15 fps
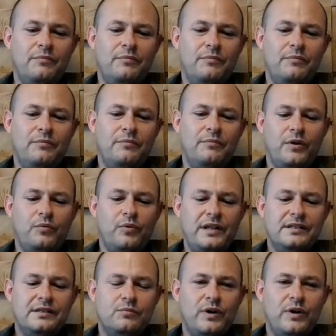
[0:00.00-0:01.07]
But
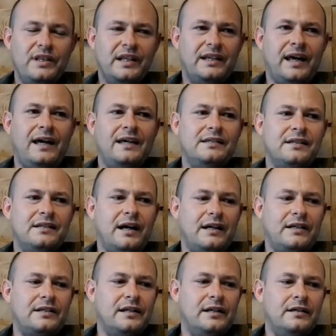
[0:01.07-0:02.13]
when the case
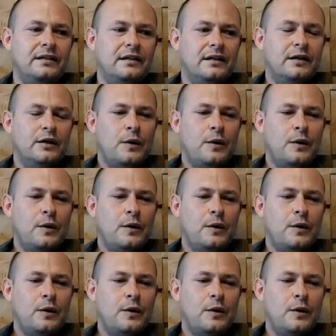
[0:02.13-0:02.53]
actually